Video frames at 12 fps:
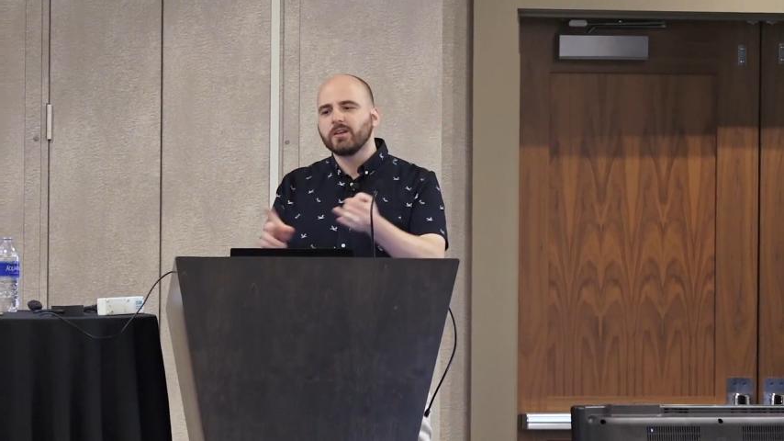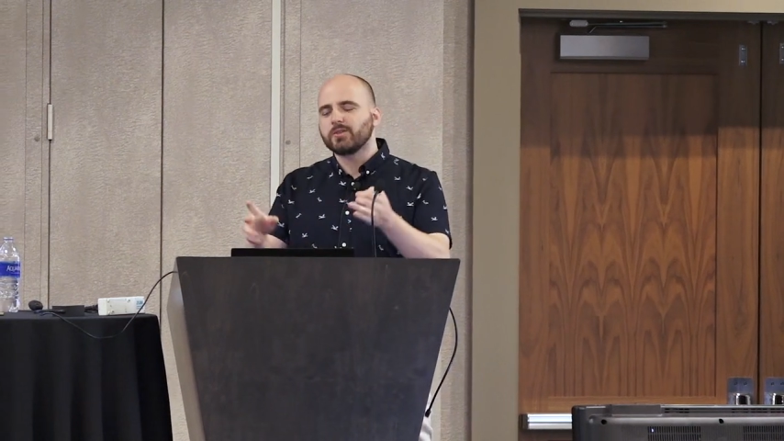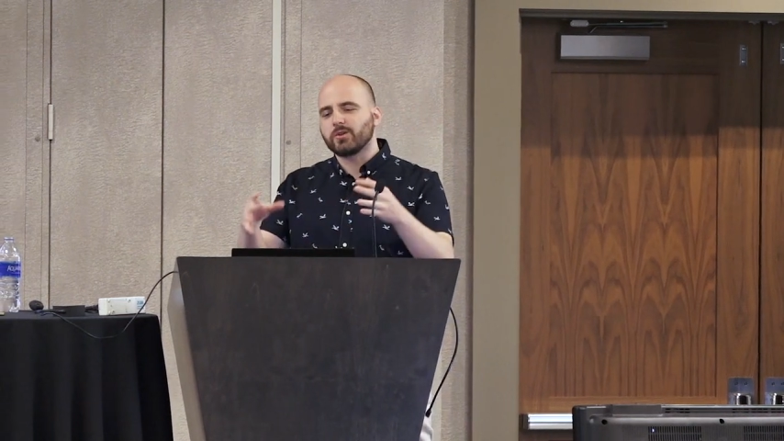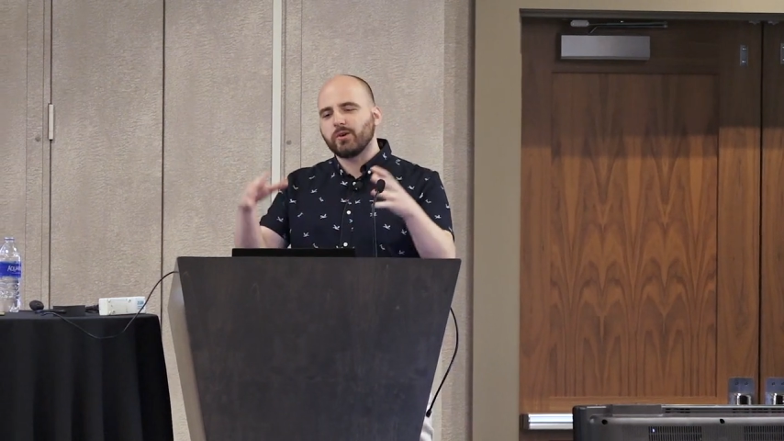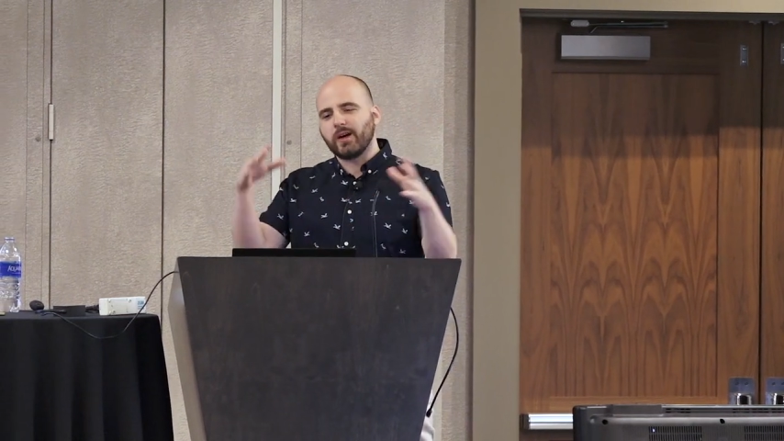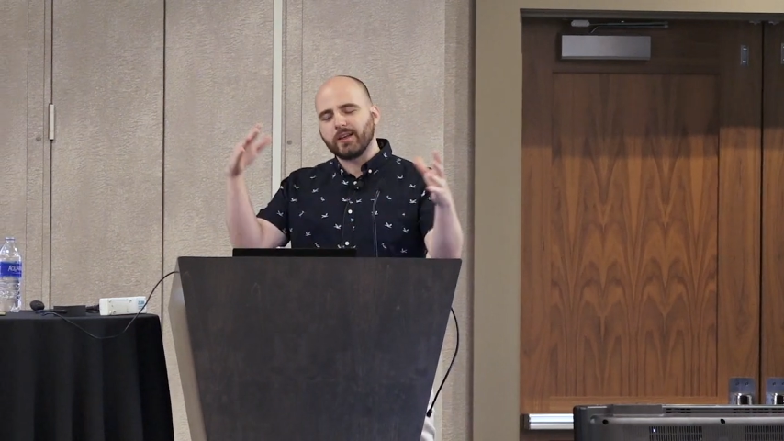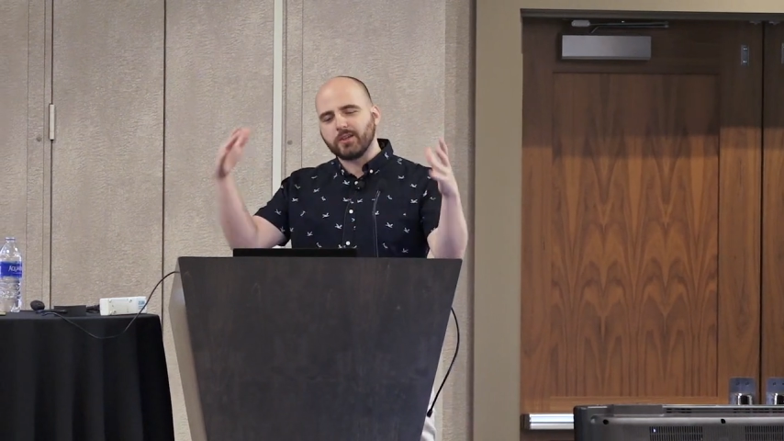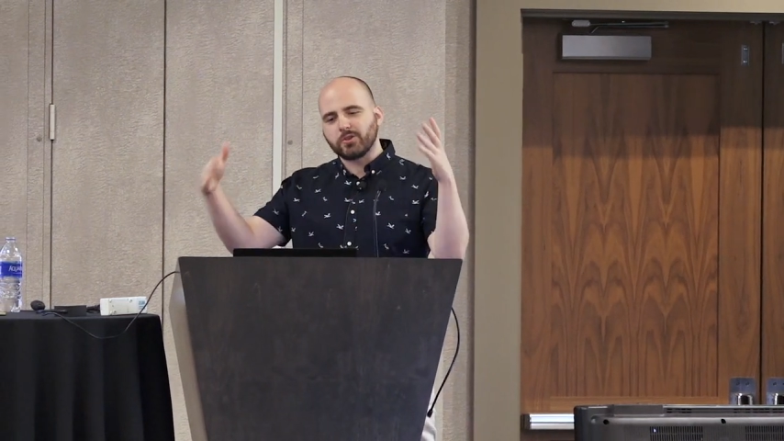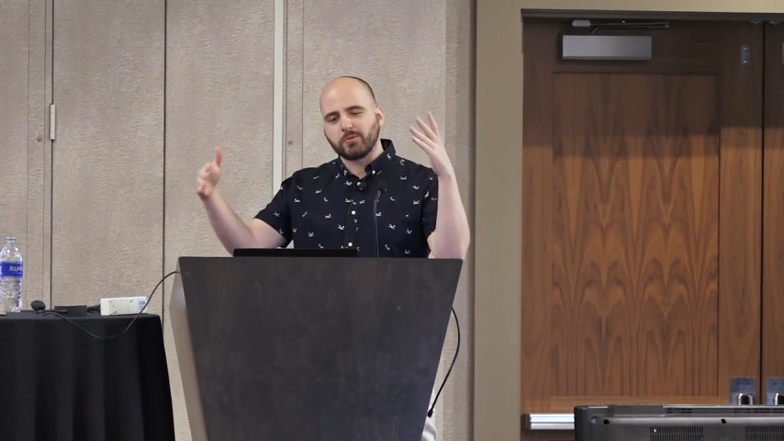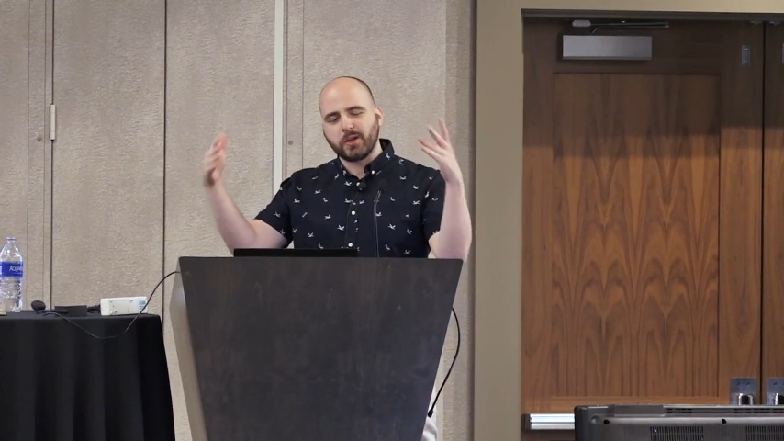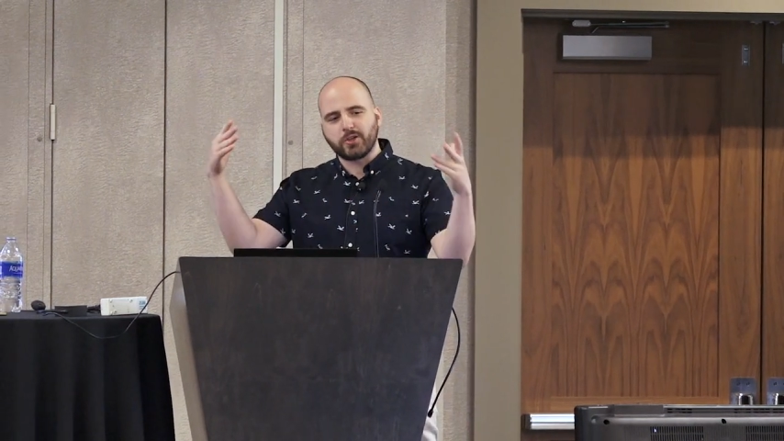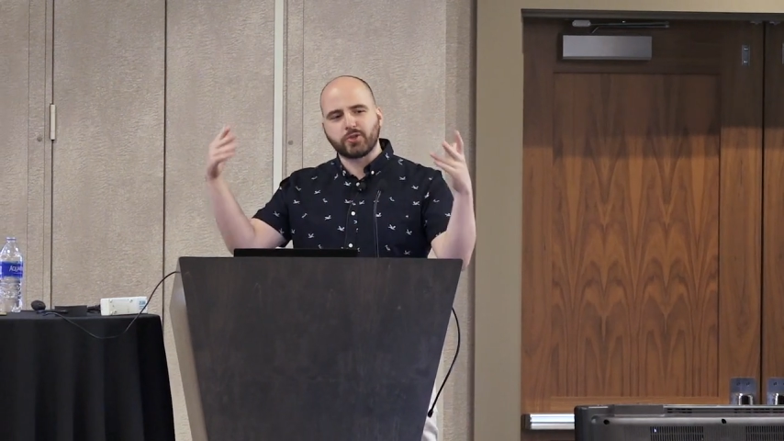So I need
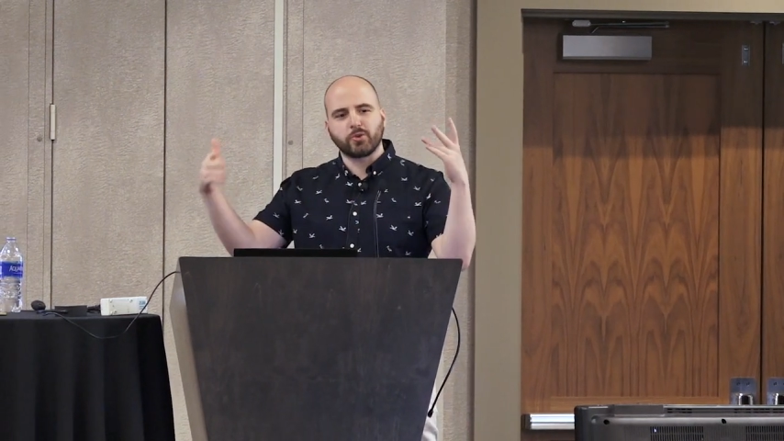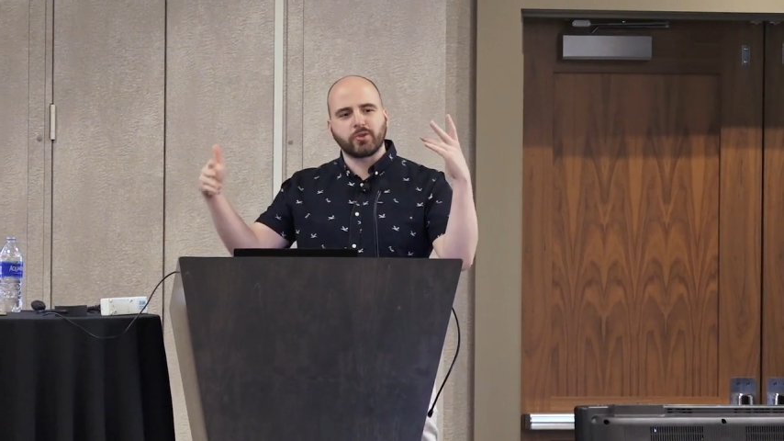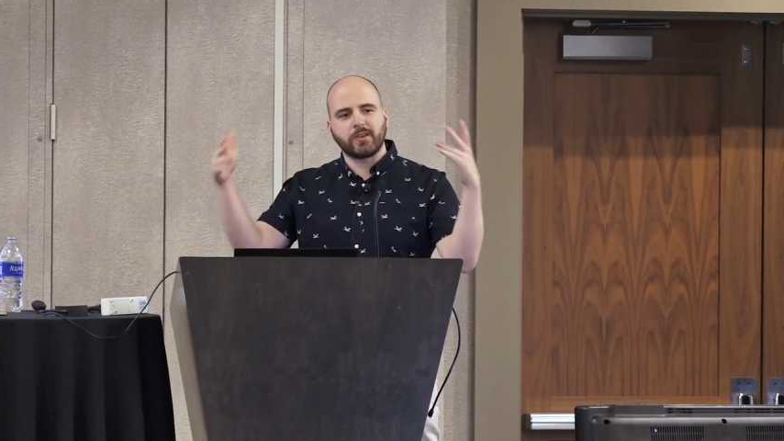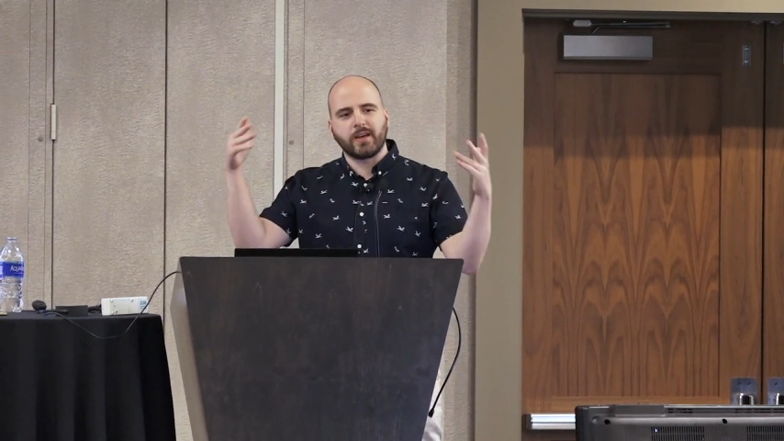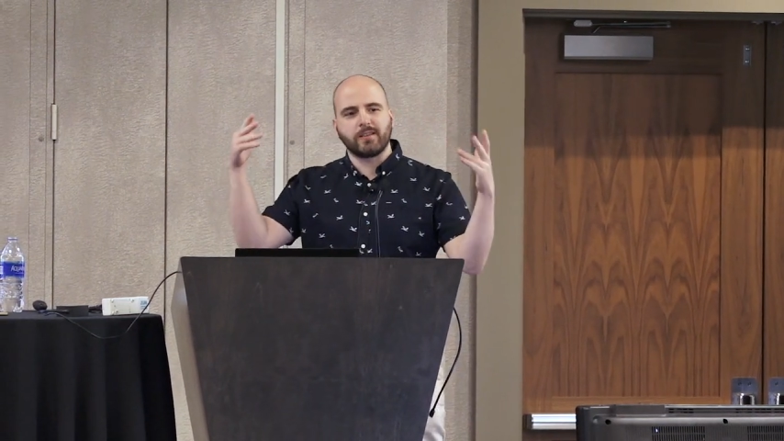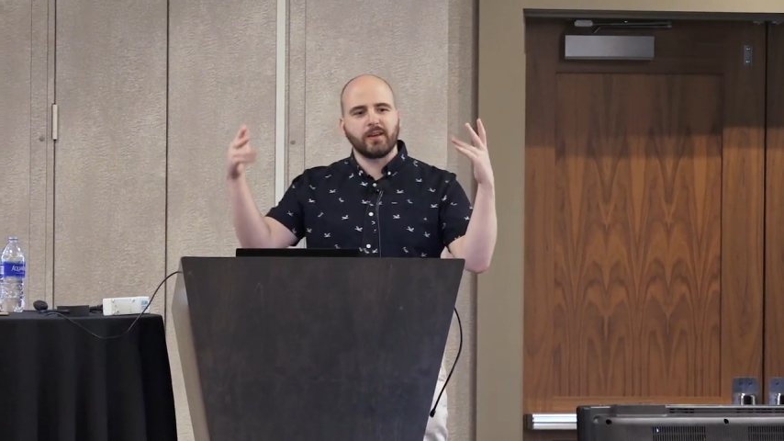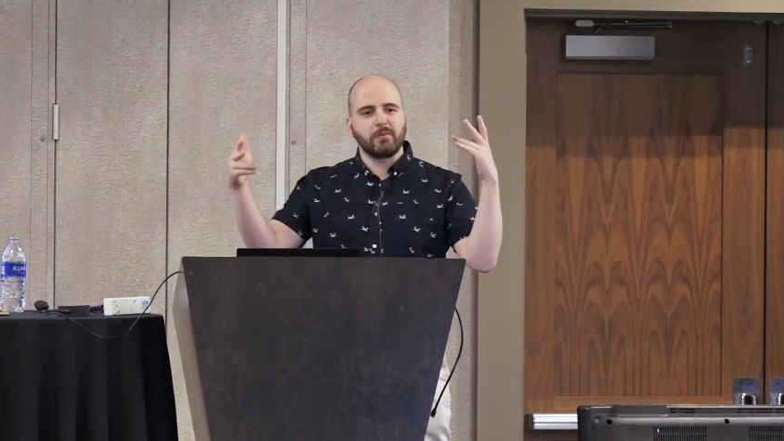to make sure that